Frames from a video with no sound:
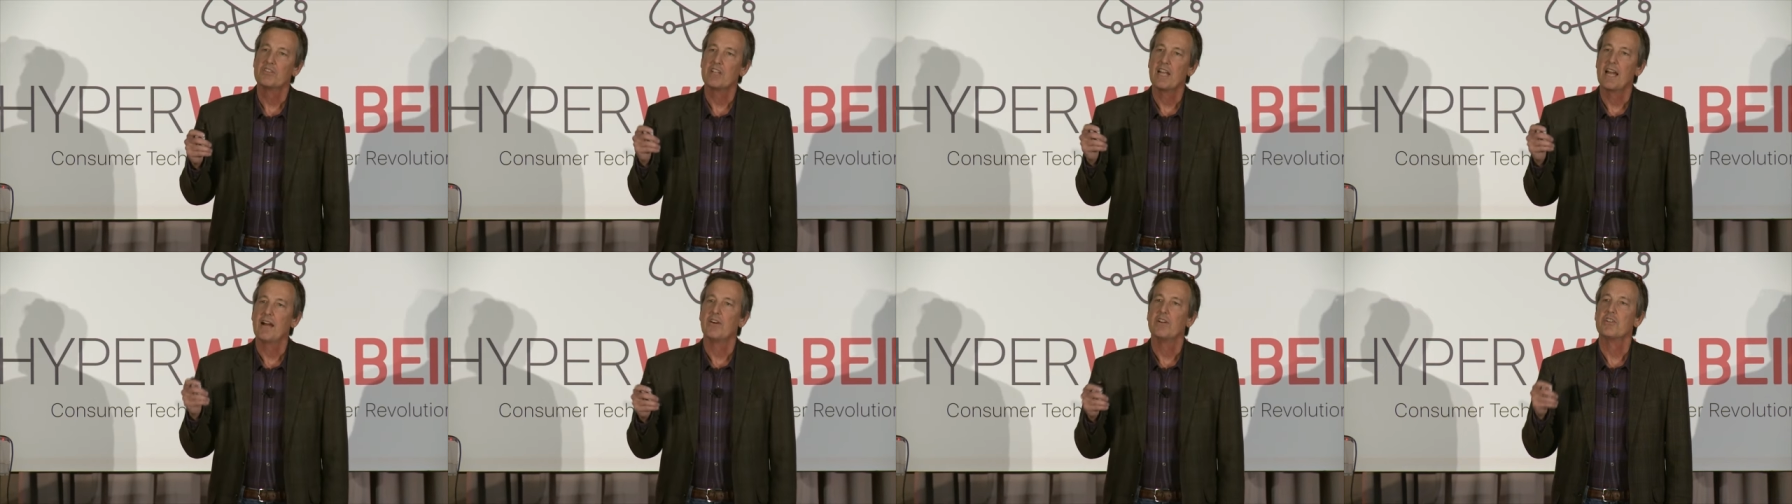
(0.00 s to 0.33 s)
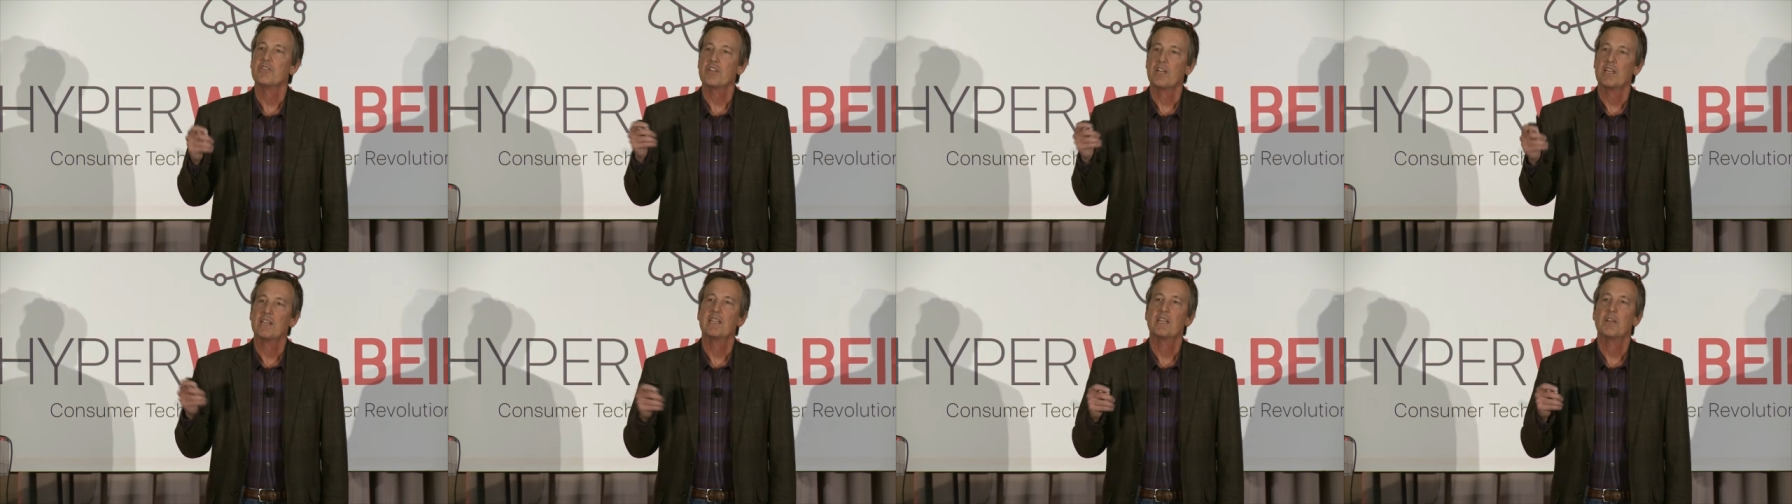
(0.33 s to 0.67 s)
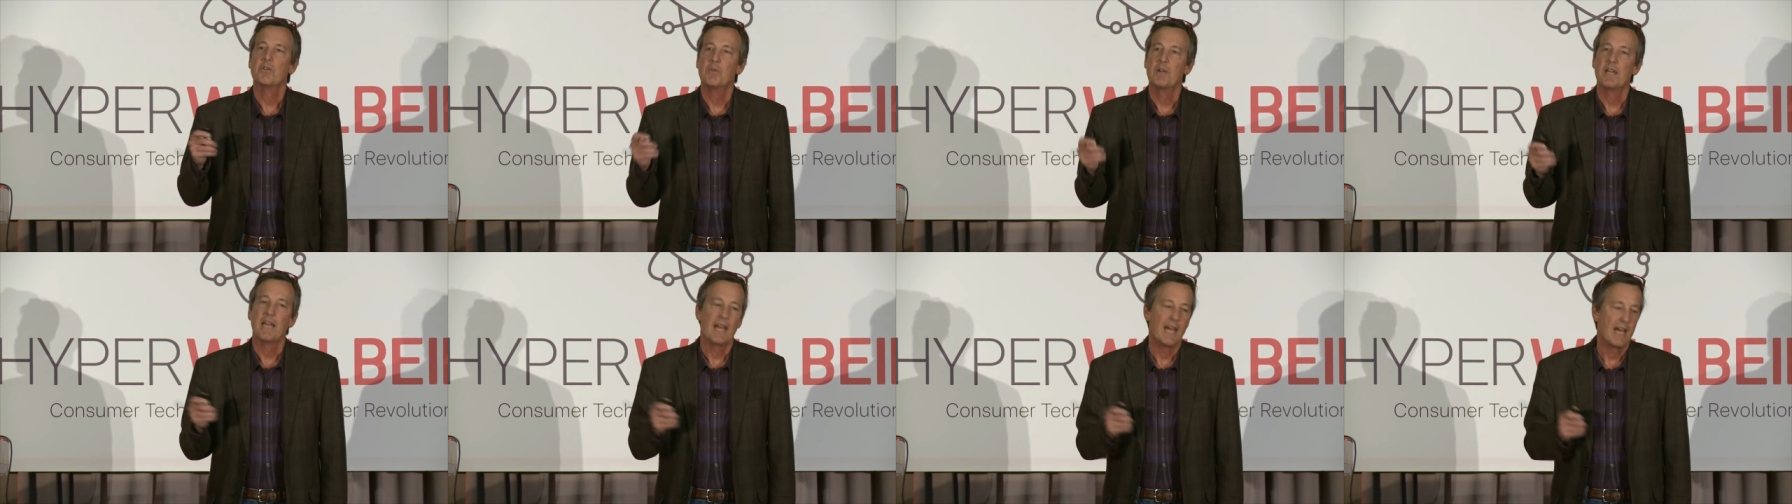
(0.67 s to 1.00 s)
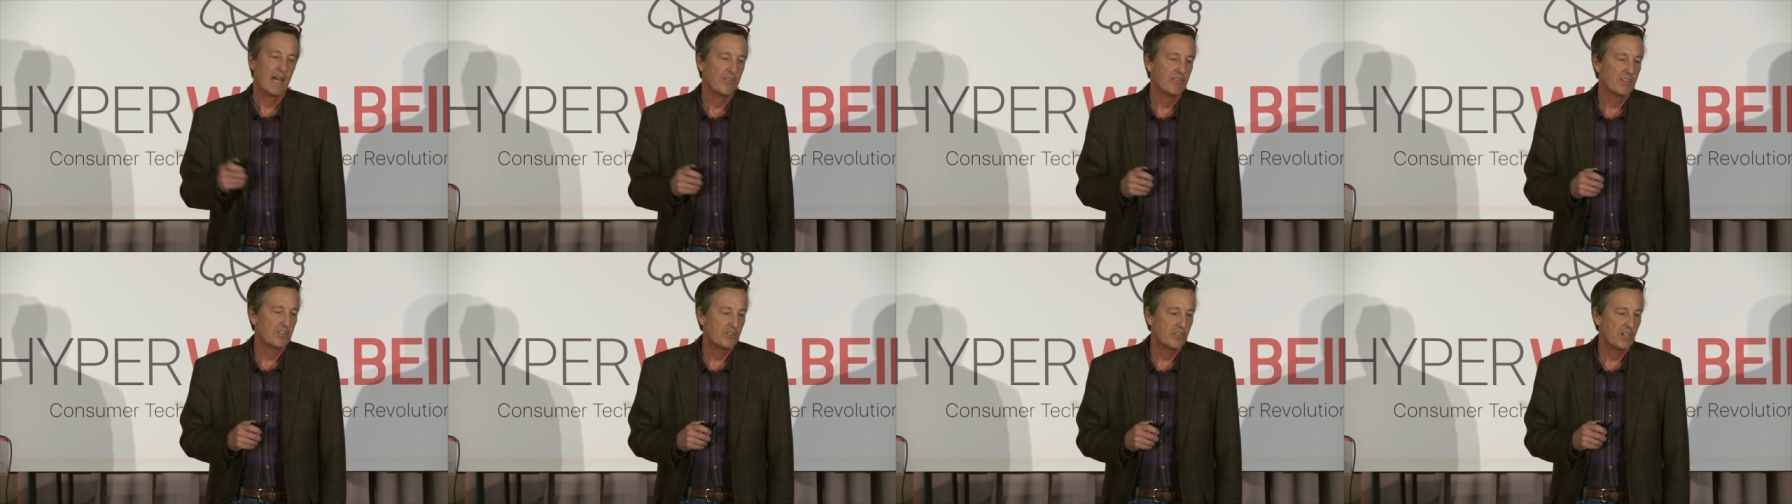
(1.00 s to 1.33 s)
challenge I think we
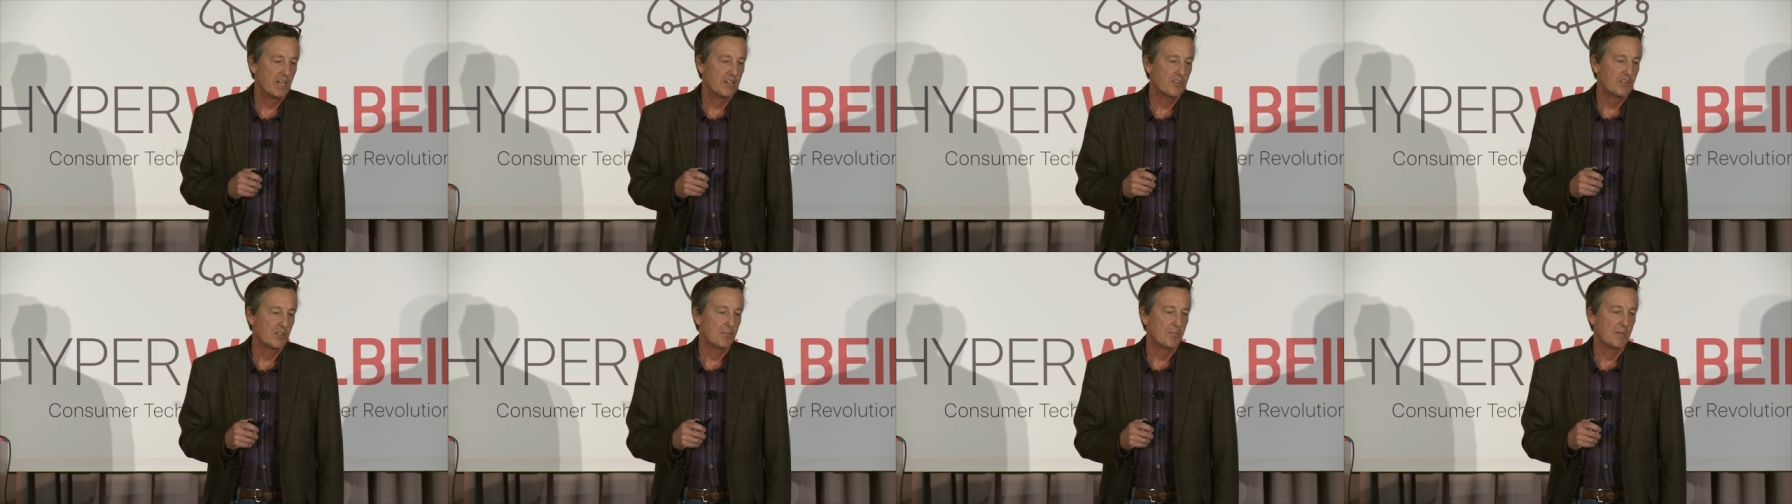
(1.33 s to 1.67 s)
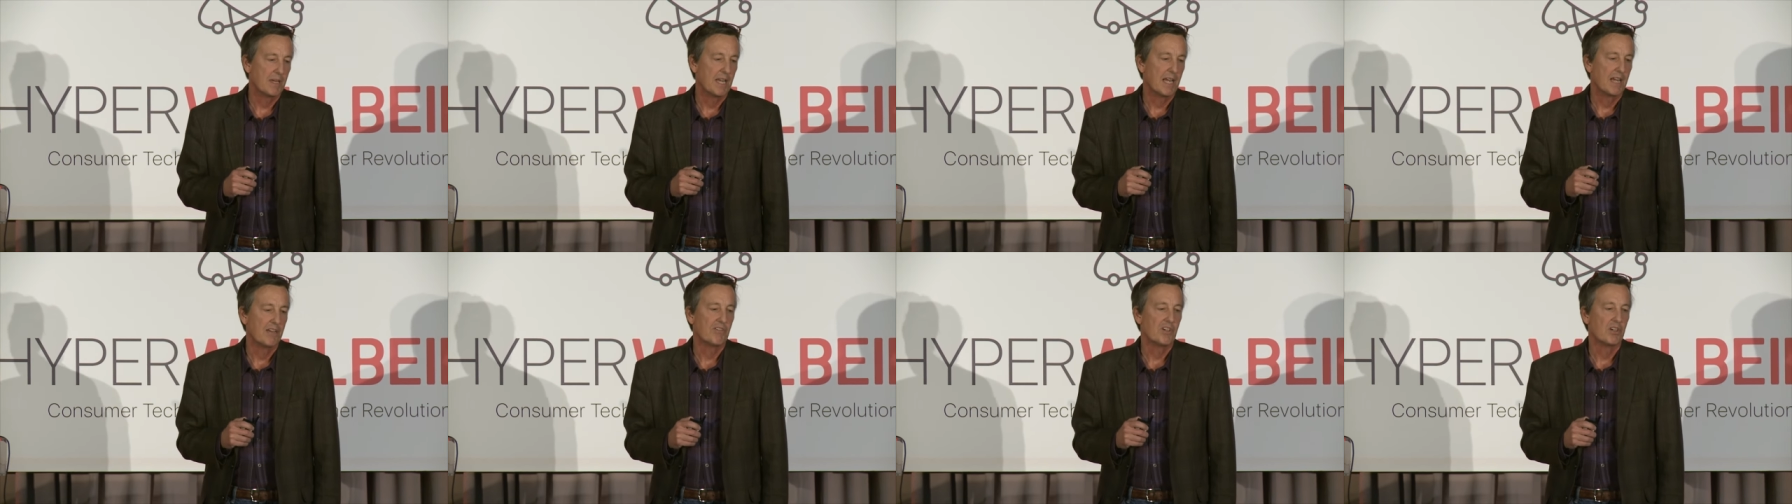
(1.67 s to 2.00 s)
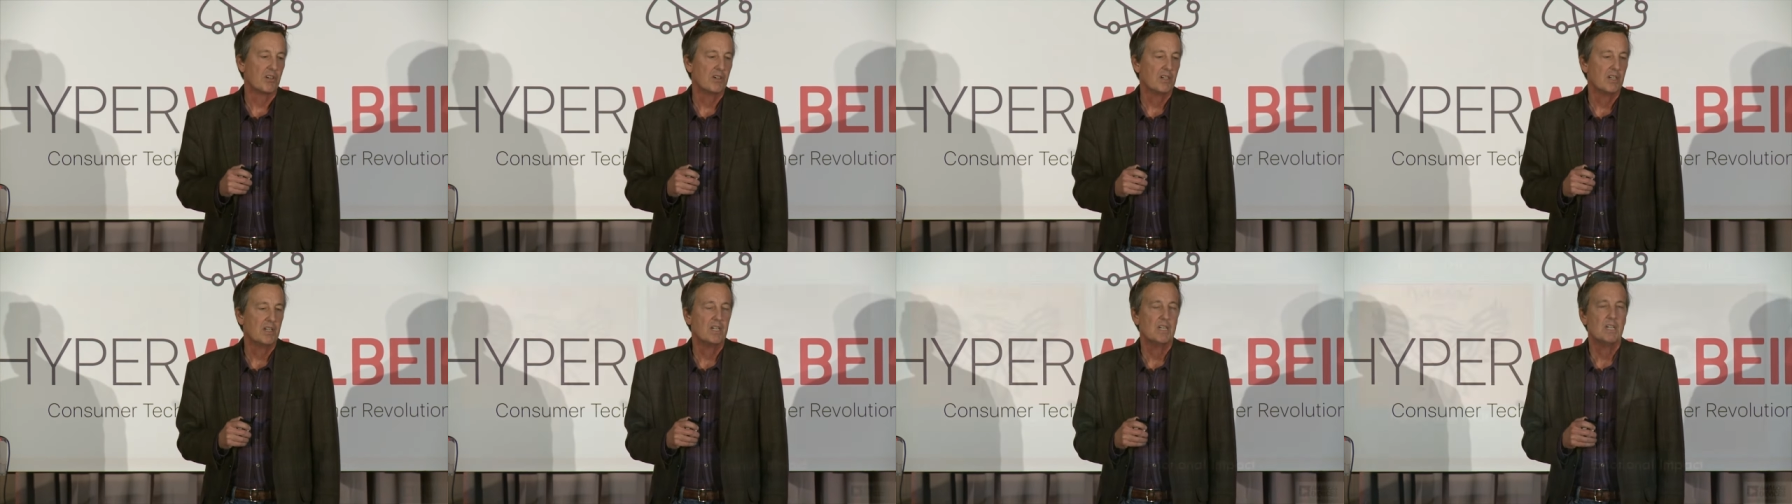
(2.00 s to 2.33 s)
have in changing behavior.